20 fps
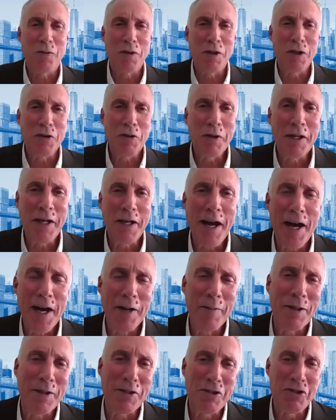
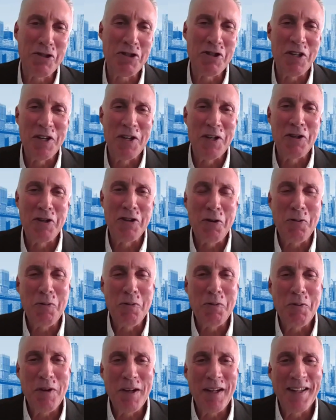economists,
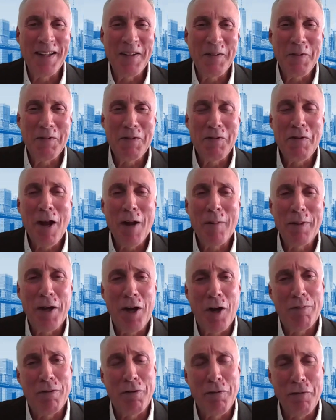we've developed in
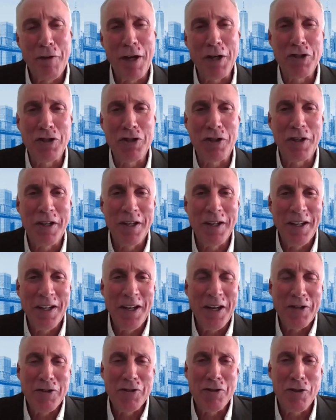our profession
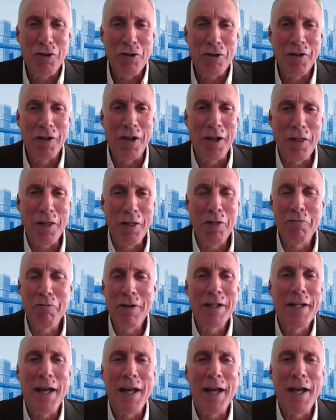a certain
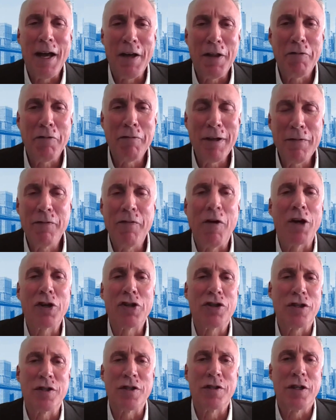three
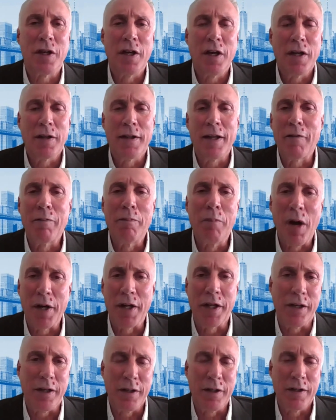functions of
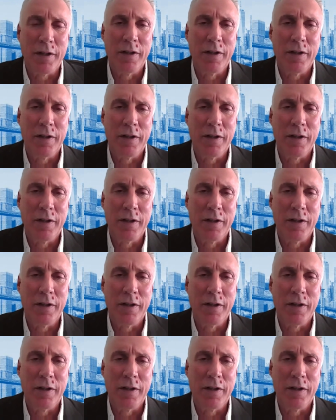money.